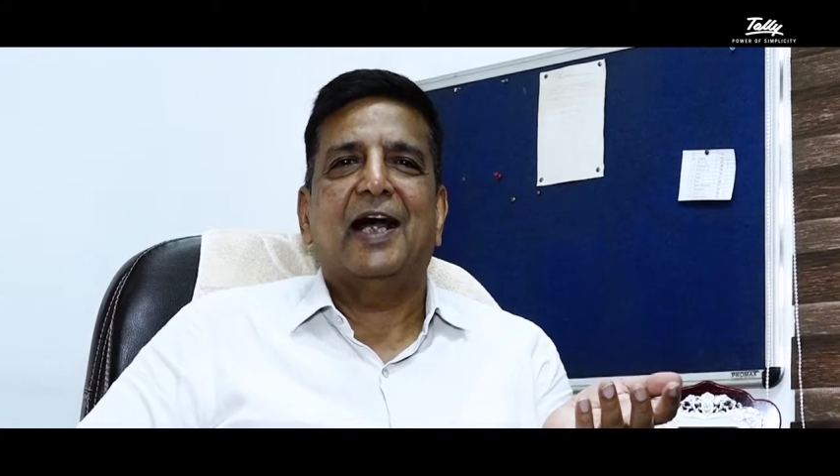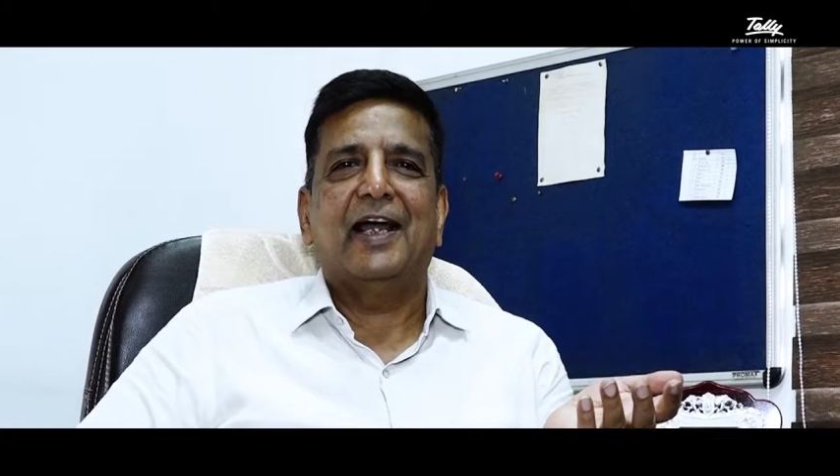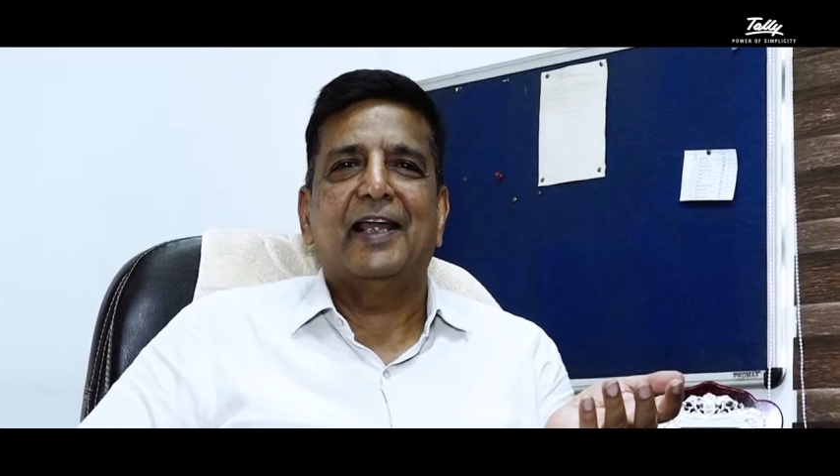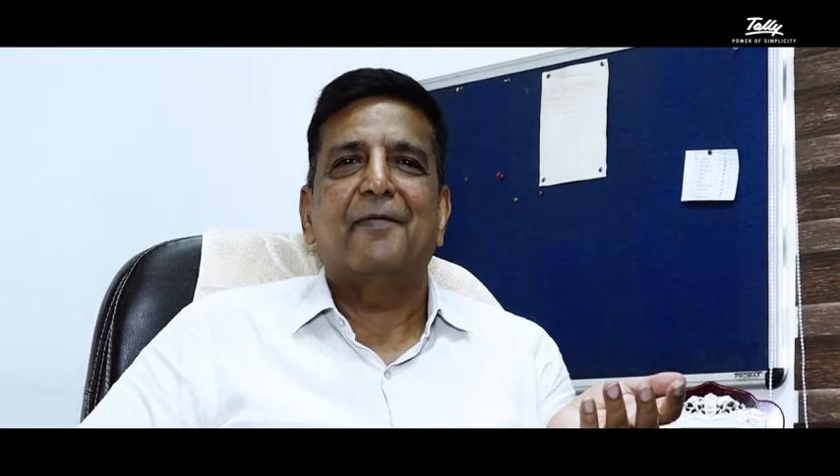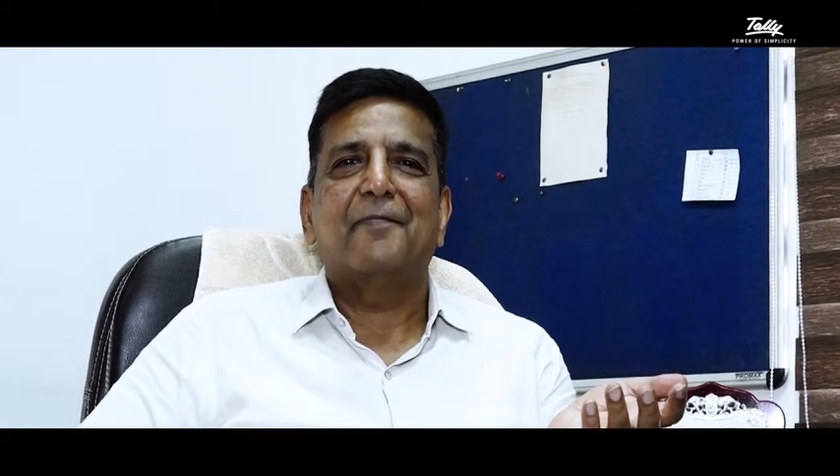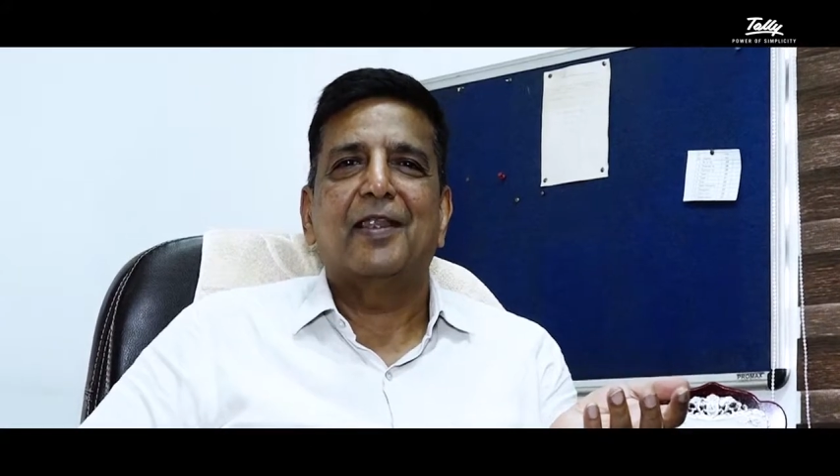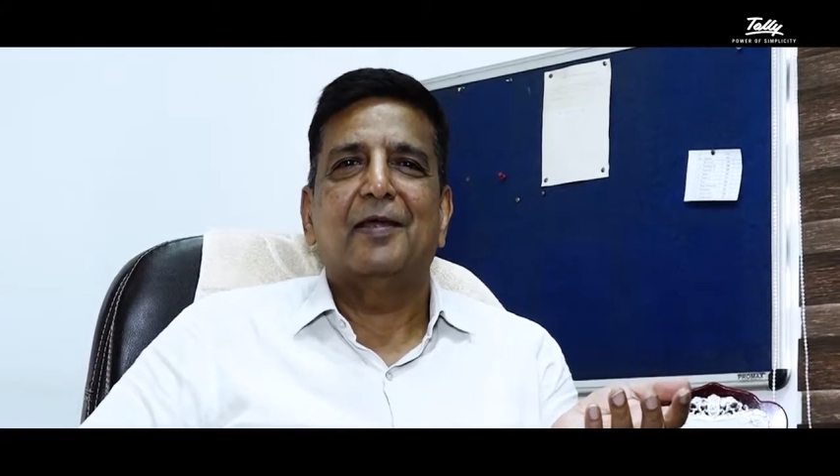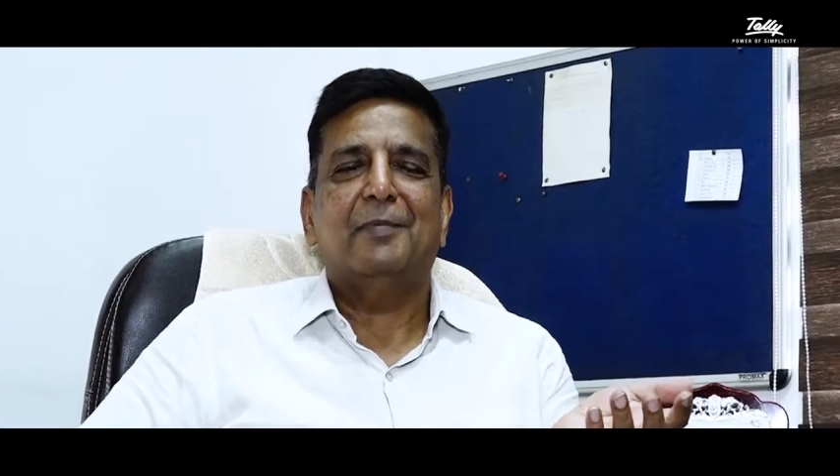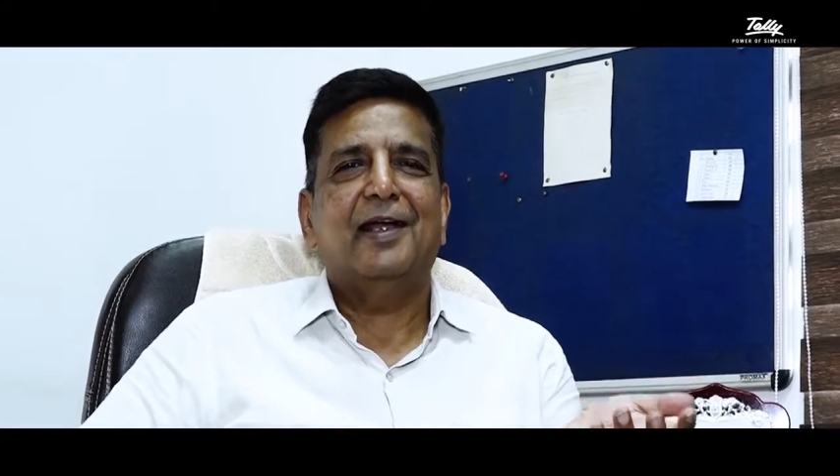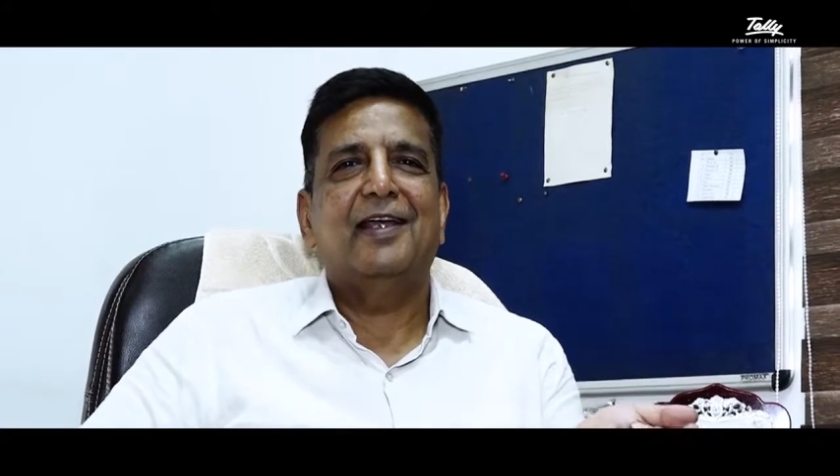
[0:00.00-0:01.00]
a high.
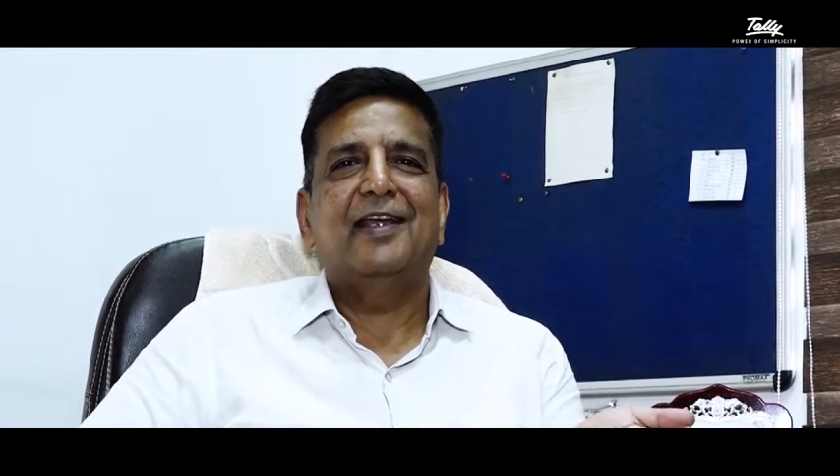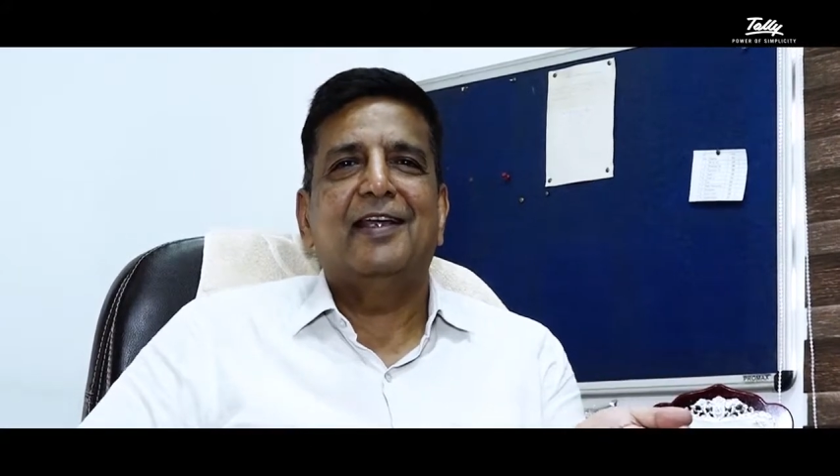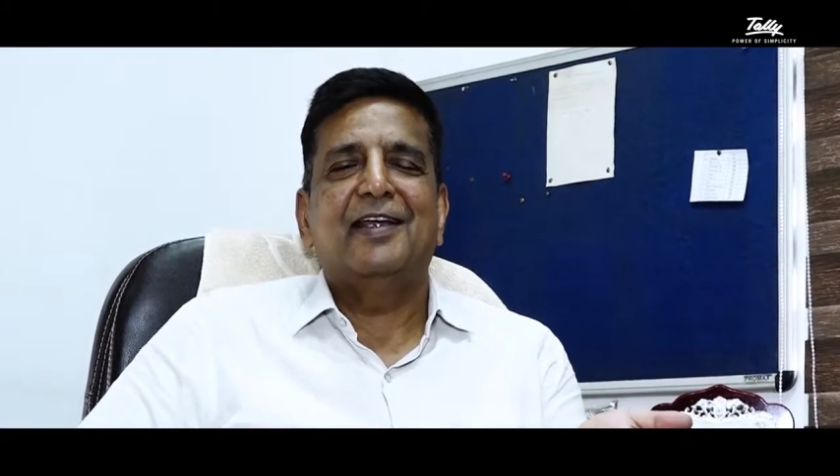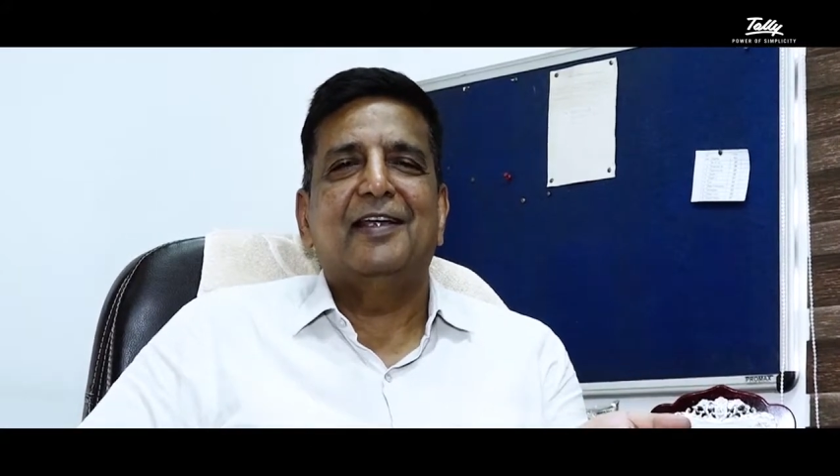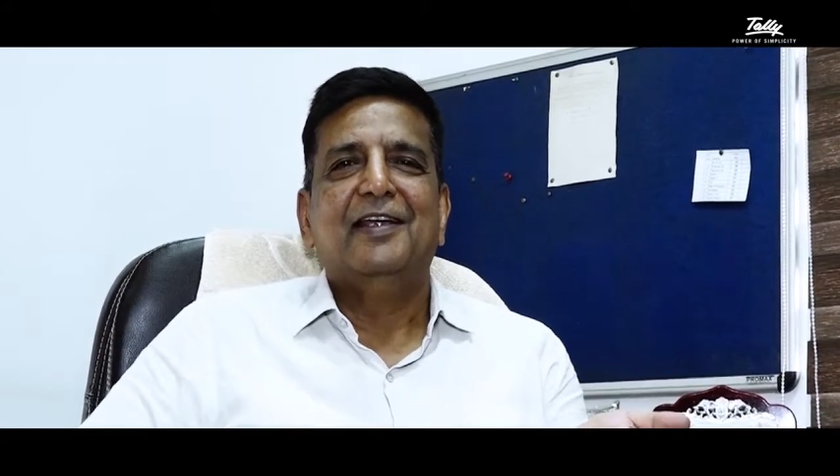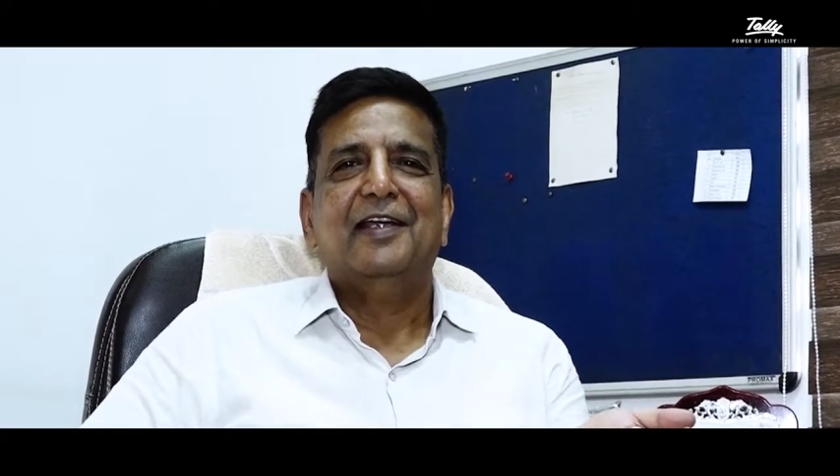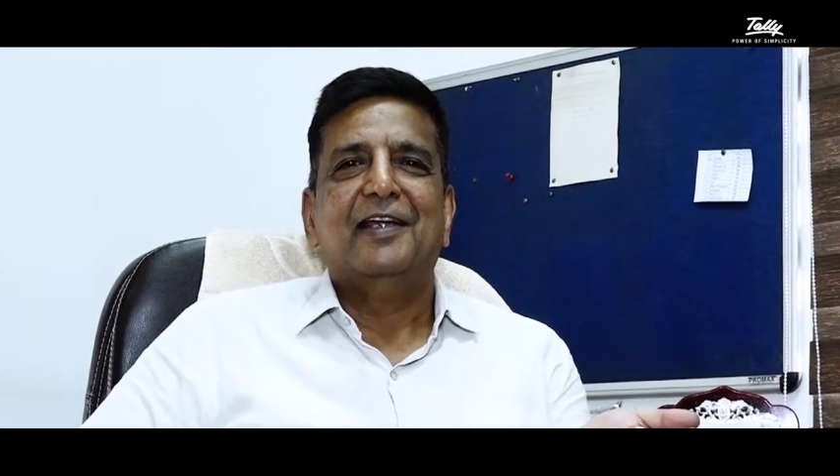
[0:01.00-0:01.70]
My